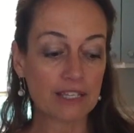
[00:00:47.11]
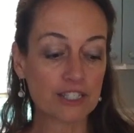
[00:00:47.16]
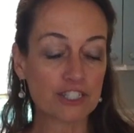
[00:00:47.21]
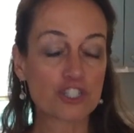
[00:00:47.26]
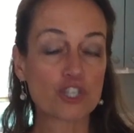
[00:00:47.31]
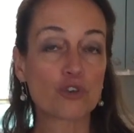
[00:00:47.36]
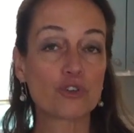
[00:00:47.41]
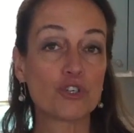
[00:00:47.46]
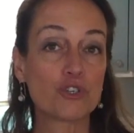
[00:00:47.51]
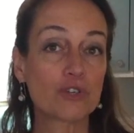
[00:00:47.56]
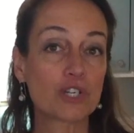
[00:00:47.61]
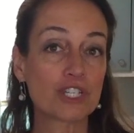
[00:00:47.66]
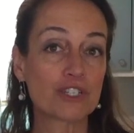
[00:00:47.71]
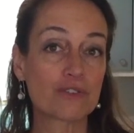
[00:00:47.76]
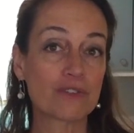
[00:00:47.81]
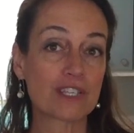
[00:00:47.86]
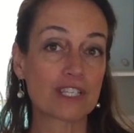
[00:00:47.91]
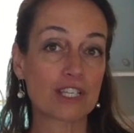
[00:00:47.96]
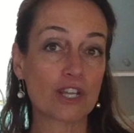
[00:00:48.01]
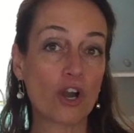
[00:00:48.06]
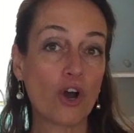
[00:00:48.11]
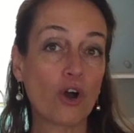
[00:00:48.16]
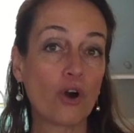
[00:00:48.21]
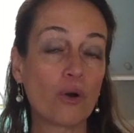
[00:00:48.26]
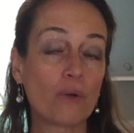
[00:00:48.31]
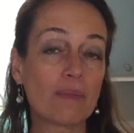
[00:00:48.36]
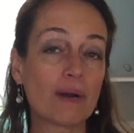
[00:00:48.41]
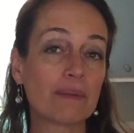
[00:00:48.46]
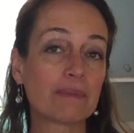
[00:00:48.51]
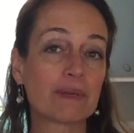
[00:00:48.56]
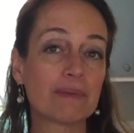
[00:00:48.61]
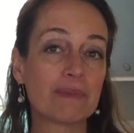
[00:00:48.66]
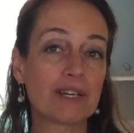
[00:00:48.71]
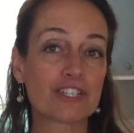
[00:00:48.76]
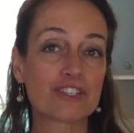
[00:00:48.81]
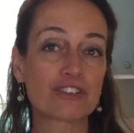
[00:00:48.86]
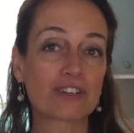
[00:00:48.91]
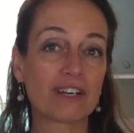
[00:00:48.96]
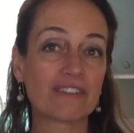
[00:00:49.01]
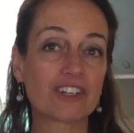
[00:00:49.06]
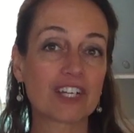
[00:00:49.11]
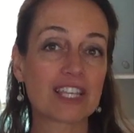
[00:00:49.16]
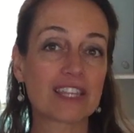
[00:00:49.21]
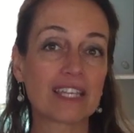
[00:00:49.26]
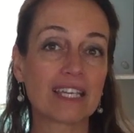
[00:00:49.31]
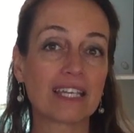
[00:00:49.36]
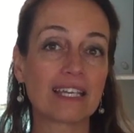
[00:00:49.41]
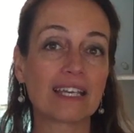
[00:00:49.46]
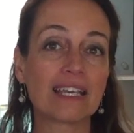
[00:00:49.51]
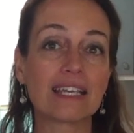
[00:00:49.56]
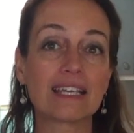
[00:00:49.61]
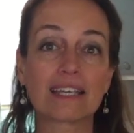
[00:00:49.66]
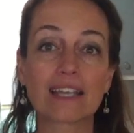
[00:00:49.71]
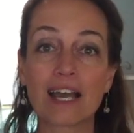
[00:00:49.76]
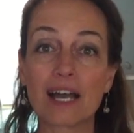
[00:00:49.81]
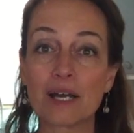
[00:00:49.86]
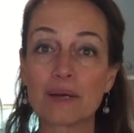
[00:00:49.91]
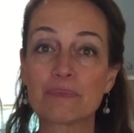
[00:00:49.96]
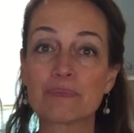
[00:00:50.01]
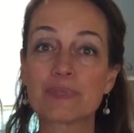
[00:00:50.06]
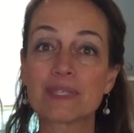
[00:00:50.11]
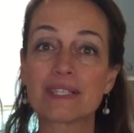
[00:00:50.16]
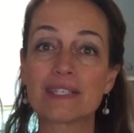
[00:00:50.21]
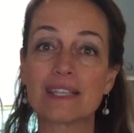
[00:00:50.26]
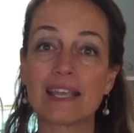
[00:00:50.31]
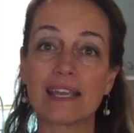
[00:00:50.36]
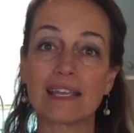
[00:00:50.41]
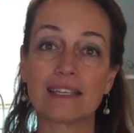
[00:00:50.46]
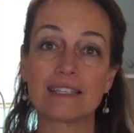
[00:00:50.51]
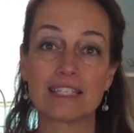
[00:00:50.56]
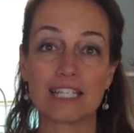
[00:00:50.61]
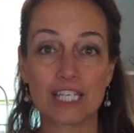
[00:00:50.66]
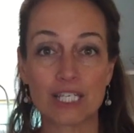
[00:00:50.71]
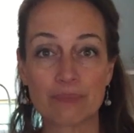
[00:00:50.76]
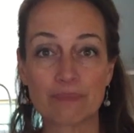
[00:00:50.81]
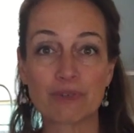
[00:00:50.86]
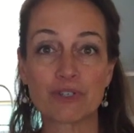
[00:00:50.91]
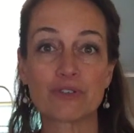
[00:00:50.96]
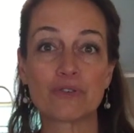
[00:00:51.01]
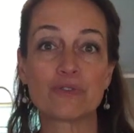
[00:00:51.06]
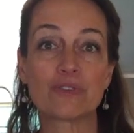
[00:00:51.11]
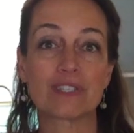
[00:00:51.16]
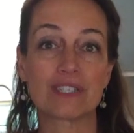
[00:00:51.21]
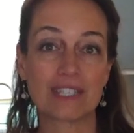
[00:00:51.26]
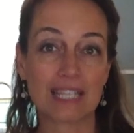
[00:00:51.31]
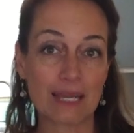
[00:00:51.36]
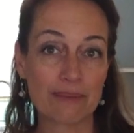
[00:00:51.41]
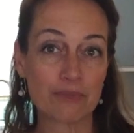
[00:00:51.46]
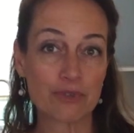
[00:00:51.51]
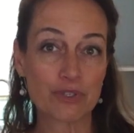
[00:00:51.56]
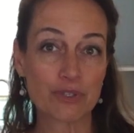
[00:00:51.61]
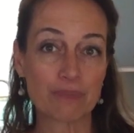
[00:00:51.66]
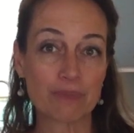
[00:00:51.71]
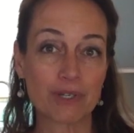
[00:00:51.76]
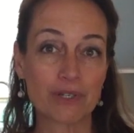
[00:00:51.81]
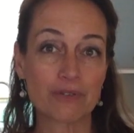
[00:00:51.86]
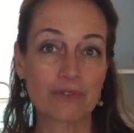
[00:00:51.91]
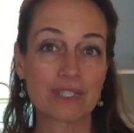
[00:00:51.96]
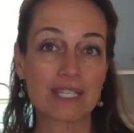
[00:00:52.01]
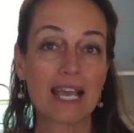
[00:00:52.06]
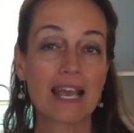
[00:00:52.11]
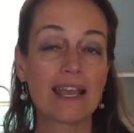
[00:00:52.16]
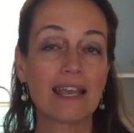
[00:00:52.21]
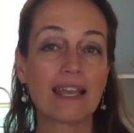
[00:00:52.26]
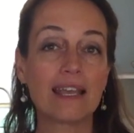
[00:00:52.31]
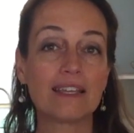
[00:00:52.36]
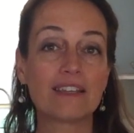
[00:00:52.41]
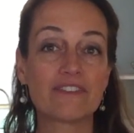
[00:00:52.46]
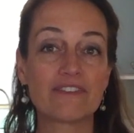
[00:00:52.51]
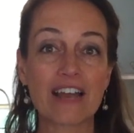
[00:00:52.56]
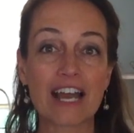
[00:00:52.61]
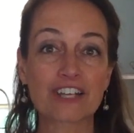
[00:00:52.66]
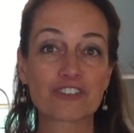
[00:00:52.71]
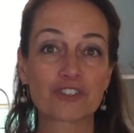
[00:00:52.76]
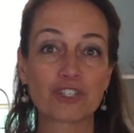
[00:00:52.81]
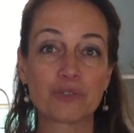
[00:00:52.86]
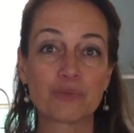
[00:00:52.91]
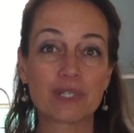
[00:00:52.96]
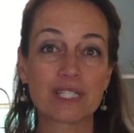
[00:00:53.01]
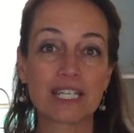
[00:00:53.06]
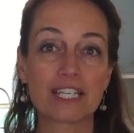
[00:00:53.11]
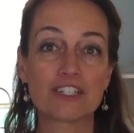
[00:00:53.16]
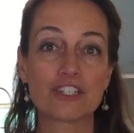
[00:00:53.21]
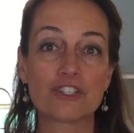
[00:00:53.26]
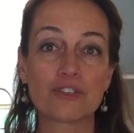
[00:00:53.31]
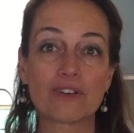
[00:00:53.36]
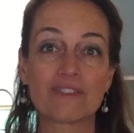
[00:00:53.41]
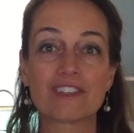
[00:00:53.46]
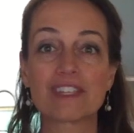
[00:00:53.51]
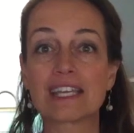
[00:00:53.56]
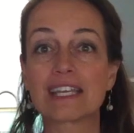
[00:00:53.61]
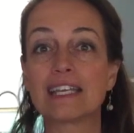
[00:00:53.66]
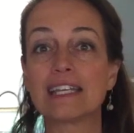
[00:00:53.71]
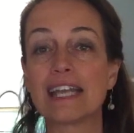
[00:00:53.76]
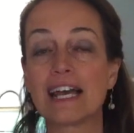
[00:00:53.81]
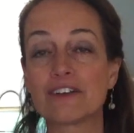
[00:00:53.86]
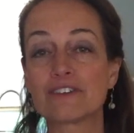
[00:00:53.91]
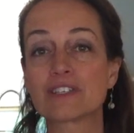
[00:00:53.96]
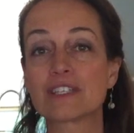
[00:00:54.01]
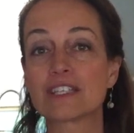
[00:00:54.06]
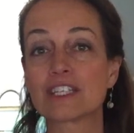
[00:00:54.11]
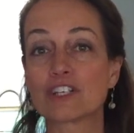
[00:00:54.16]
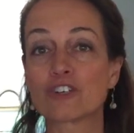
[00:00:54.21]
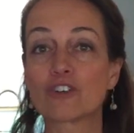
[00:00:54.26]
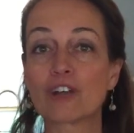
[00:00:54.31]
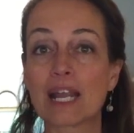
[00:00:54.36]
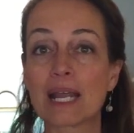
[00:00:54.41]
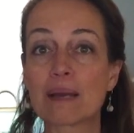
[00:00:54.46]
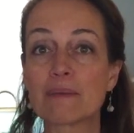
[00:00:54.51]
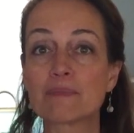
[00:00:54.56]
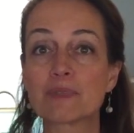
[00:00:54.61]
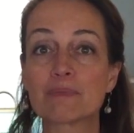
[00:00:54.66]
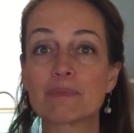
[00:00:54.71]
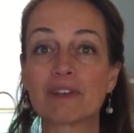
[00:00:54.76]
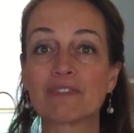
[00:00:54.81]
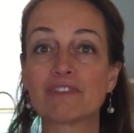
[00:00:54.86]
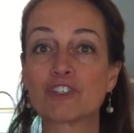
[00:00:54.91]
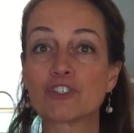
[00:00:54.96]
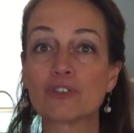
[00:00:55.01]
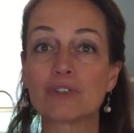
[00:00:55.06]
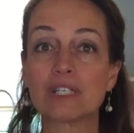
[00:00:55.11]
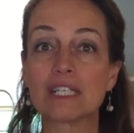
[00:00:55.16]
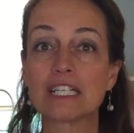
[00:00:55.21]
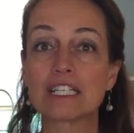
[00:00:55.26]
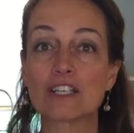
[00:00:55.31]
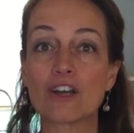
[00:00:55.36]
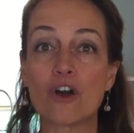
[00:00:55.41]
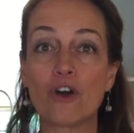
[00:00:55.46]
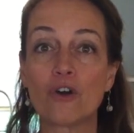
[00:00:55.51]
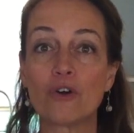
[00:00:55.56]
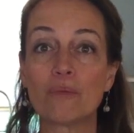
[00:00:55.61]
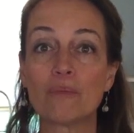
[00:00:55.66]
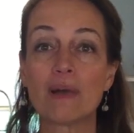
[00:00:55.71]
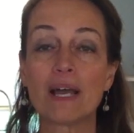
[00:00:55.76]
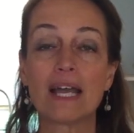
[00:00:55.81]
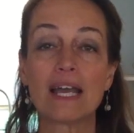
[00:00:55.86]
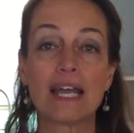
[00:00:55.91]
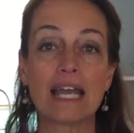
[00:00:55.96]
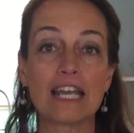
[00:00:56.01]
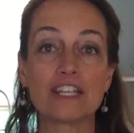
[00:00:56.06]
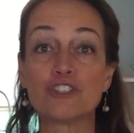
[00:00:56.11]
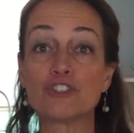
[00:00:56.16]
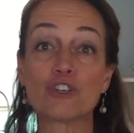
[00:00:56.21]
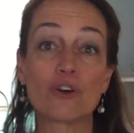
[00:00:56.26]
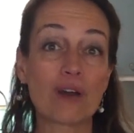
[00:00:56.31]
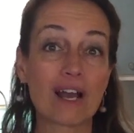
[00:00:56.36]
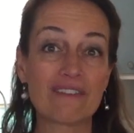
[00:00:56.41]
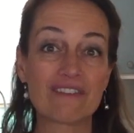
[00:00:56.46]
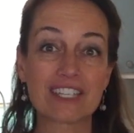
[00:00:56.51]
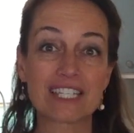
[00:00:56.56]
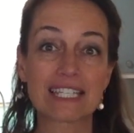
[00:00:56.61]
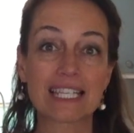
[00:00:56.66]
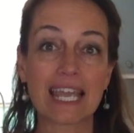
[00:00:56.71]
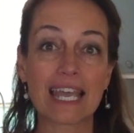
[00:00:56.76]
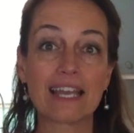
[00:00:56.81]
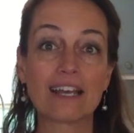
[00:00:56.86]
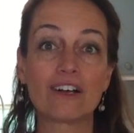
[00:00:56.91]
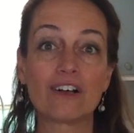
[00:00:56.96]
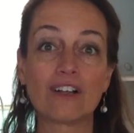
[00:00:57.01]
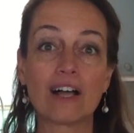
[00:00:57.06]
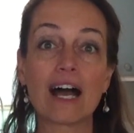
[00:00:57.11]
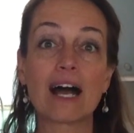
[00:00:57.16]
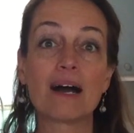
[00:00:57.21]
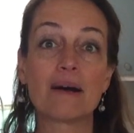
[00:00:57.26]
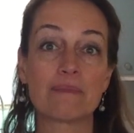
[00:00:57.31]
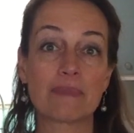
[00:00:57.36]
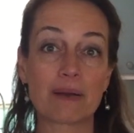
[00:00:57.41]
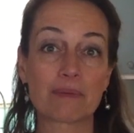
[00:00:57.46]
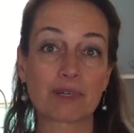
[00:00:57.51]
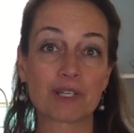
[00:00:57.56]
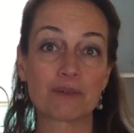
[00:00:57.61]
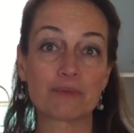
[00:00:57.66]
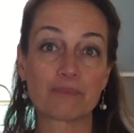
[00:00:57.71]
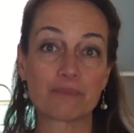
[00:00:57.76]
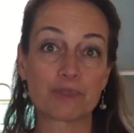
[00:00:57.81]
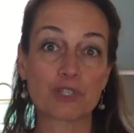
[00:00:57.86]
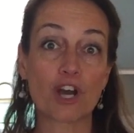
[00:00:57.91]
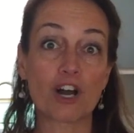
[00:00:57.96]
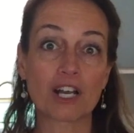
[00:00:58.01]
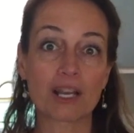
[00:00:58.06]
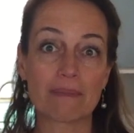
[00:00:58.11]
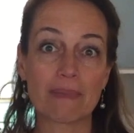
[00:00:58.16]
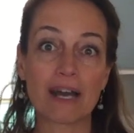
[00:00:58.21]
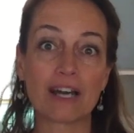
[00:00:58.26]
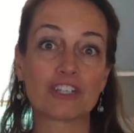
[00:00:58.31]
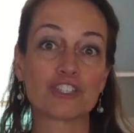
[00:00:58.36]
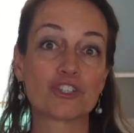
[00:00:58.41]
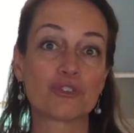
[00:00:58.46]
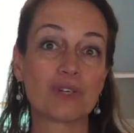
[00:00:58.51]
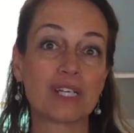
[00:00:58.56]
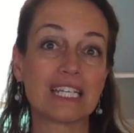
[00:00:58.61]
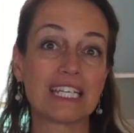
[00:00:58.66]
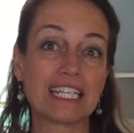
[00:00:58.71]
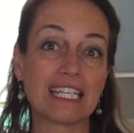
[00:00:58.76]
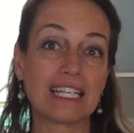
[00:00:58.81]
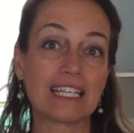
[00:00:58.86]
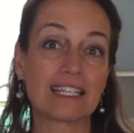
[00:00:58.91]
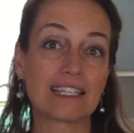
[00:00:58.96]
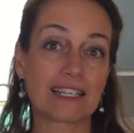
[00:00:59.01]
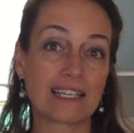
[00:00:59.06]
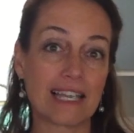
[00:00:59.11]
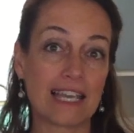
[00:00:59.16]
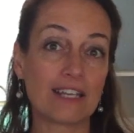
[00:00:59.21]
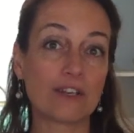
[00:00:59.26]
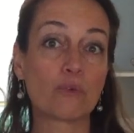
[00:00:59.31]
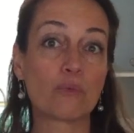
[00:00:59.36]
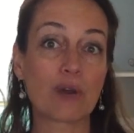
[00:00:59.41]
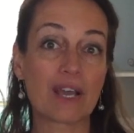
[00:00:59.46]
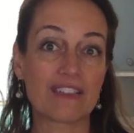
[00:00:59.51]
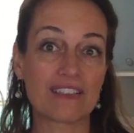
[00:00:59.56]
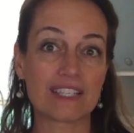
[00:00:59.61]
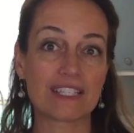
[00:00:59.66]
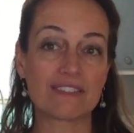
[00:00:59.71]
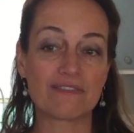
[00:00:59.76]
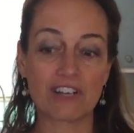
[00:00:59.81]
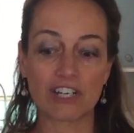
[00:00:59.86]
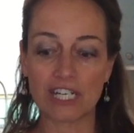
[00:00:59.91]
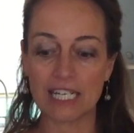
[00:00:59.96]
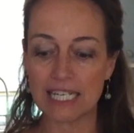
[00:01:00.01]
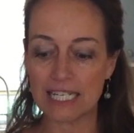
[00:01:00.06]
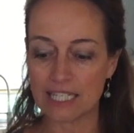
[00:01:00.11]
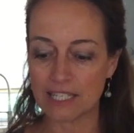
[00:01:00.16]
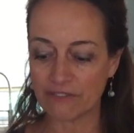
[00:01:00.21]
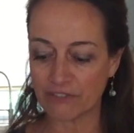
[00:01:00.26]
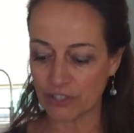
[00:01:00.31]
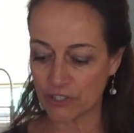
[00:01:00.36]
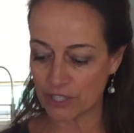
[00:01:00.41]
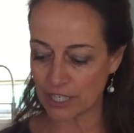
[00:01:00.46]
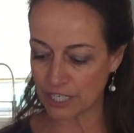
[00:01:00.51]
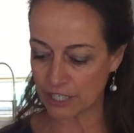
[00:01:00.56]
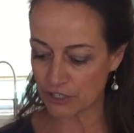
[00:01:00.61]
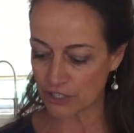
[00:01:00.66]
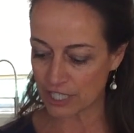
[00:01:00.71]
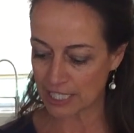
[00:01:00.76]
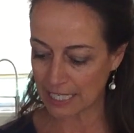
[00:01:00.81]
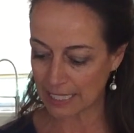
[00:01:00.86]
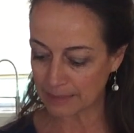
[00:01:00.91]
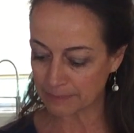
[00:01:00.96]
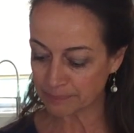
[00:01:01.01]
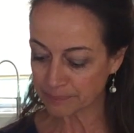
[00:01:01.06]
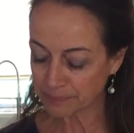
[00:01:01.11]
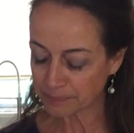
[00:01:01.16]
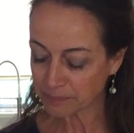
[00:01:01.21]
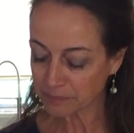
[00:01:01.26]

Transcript: So you can do this at home. I'm going to measure everything in cups and teaspoons and tablespoons. In the factory, we tend to do everything in ounces and grams, but if you're doing it at home and you don't have a scale, I'm going to talk about doing it in a way that's very easy for you to understand.